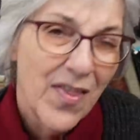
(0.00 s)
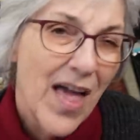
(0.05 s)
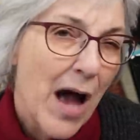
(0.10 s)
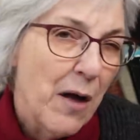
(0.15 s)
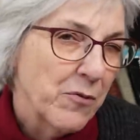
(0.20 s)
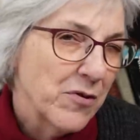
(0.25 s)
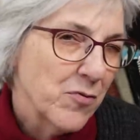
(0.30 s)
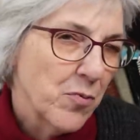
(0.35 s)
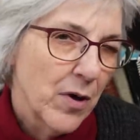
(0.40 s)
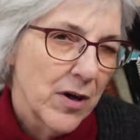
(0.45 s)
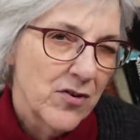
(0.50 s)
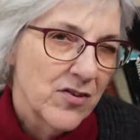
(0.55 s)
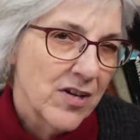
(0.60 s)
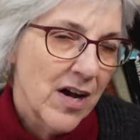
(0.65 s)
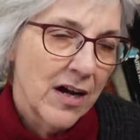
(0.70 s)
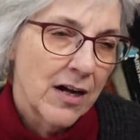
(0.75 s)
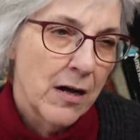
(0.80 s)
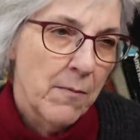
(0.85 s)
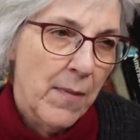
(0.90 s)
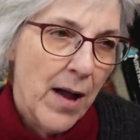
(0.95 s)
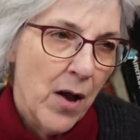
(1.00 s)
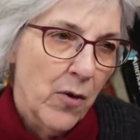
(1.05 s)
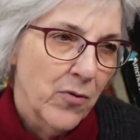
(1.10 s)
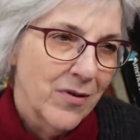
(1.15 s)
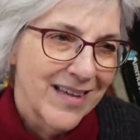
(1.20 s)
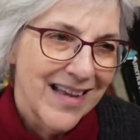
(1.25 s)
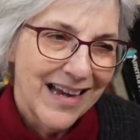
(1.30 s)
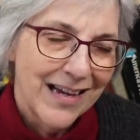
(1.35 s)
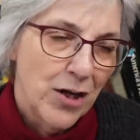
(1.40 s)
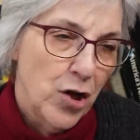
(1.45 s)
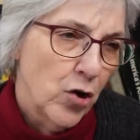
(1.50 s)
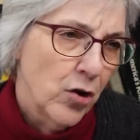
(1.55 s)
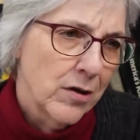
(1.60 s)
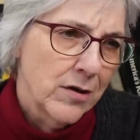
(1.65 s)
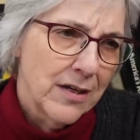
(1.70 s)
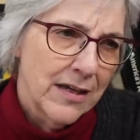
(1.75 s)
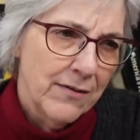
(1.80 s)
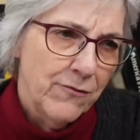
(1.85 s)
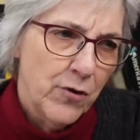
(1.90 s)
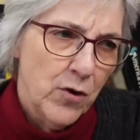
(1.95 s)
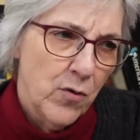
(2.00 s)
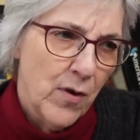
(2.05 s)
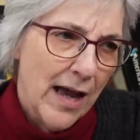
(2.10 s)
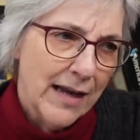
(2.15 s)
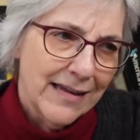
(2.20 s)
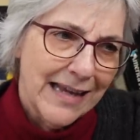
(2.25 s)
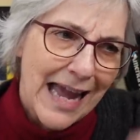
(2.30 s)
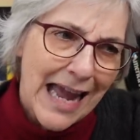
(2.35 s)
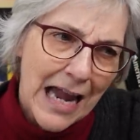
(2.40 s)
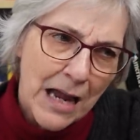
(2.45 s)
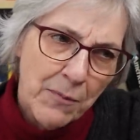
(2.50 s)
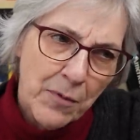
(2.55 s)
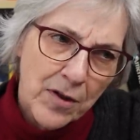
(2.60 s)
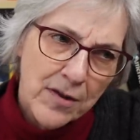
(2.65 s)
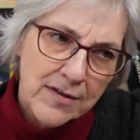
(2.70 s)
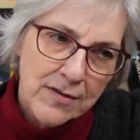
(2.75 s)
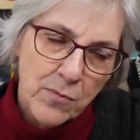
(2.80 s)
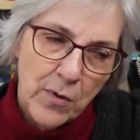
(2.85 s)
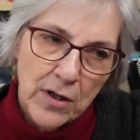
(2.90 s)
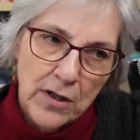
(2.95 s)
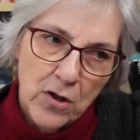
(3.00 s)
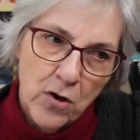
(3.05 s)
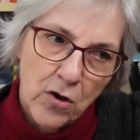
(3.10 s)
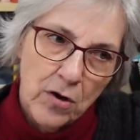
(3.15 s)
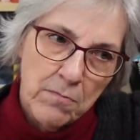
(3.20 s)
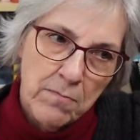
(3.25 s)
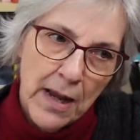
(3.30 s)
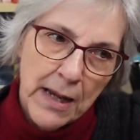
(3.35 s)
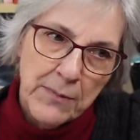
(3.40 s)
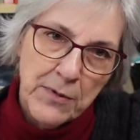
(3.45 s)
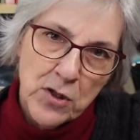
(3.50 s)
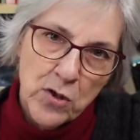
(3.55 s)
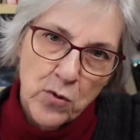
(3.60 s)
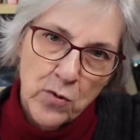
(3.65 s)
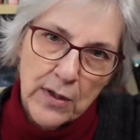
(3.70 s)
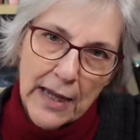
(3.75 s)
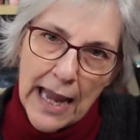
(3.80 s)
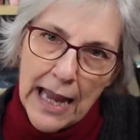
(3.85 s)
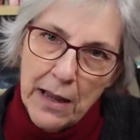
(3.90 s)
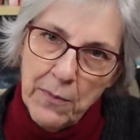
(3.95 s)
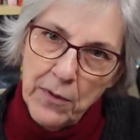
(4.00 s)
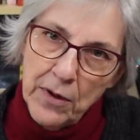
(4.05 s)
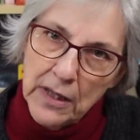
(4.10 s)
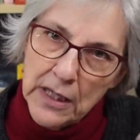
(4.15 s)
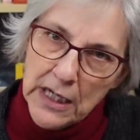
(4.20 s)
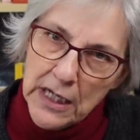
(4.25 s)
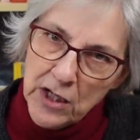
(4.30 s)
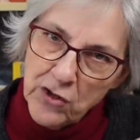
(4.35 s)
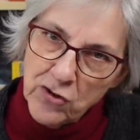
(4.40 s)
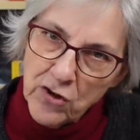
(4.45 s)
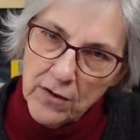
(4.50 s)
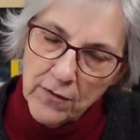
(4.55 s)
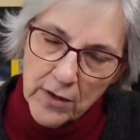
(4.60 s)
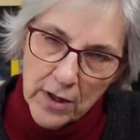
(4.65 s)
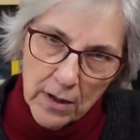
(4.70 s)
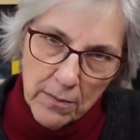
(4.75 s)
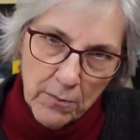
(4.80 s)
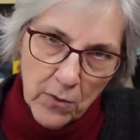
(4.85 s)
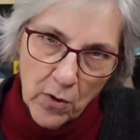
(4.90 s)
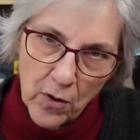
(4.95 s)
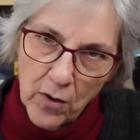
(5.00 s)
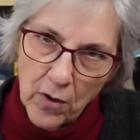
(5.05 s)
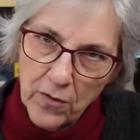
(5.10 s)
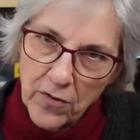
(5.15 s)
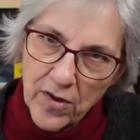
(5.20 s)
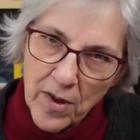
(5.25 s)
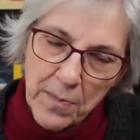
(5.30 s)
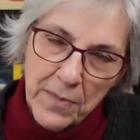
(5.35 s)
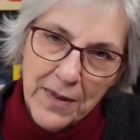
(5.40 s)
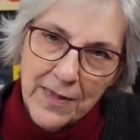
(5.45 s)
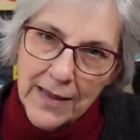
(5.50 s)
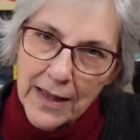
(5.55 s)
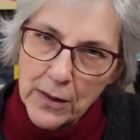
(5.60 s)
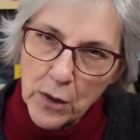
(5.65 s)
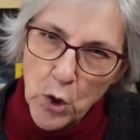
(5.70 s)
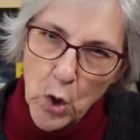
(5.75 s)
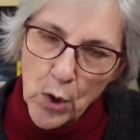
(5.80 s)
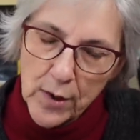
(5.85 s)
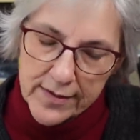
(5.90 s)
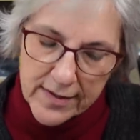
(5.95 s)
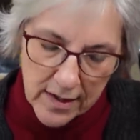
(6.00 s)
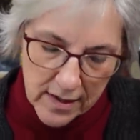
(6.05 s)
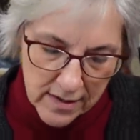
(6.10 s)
that was what I was talking about, was like, you could, if you had cables, well, you could maybe do a cable in each of them or something that looks